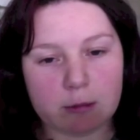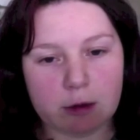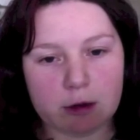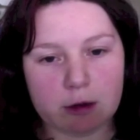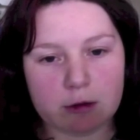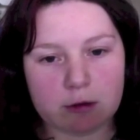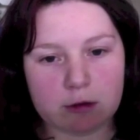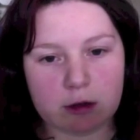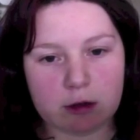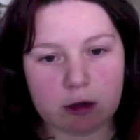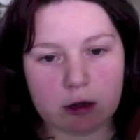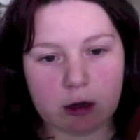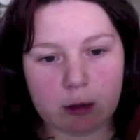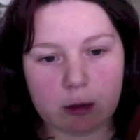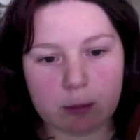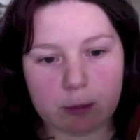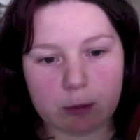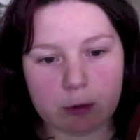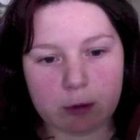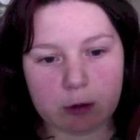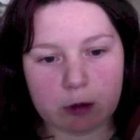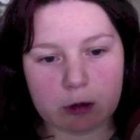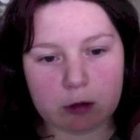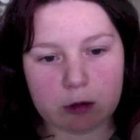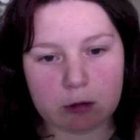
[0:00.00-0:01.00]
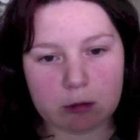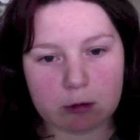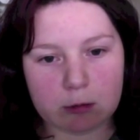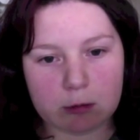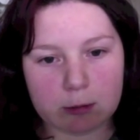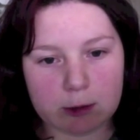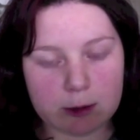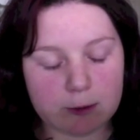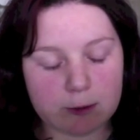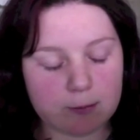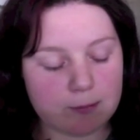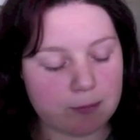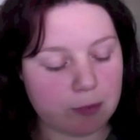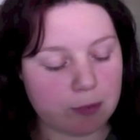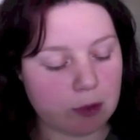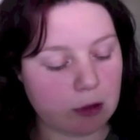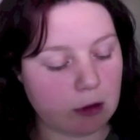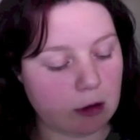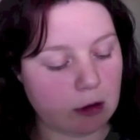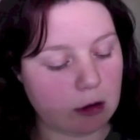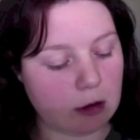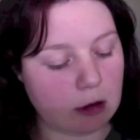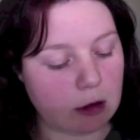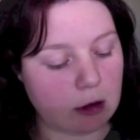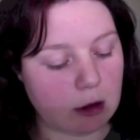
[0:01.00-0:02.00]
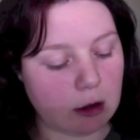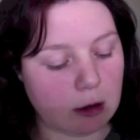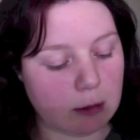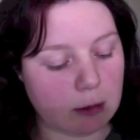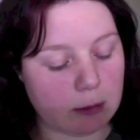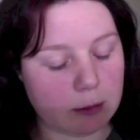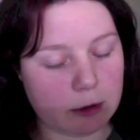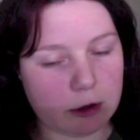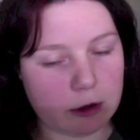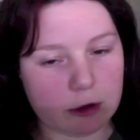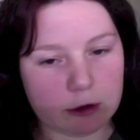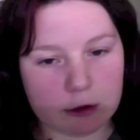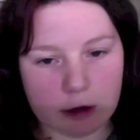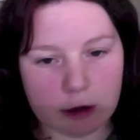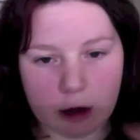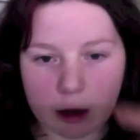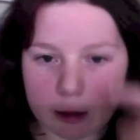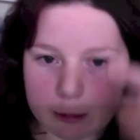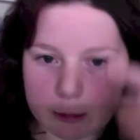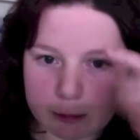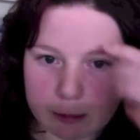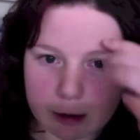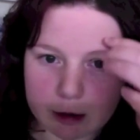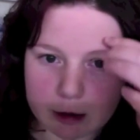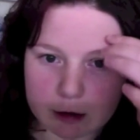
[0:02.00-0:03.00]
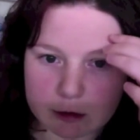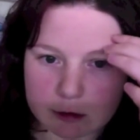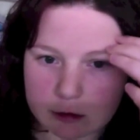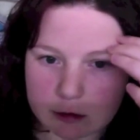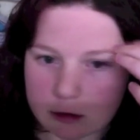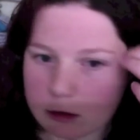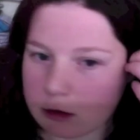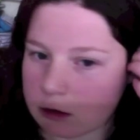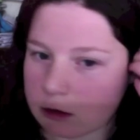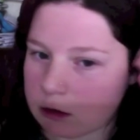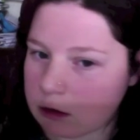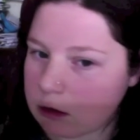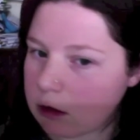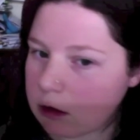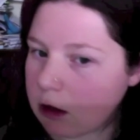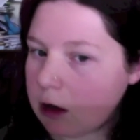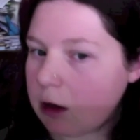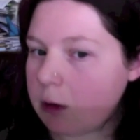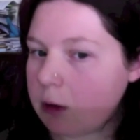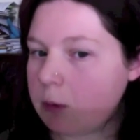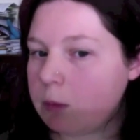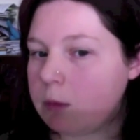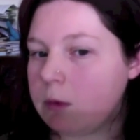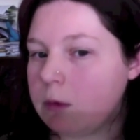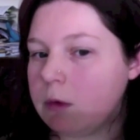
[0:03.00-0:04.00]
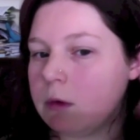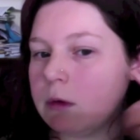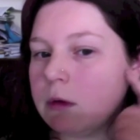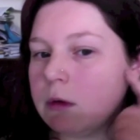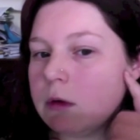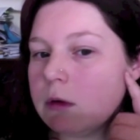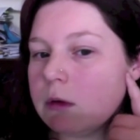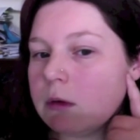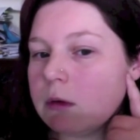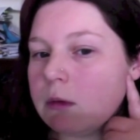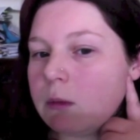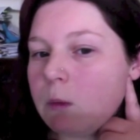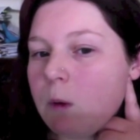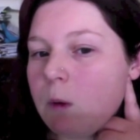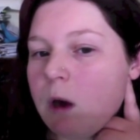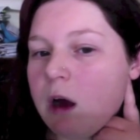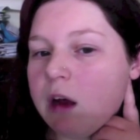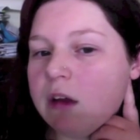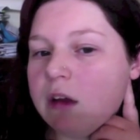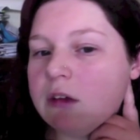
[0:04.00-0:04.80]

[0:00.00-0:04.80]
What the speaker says: skin up a little bit, because I'm pasty and white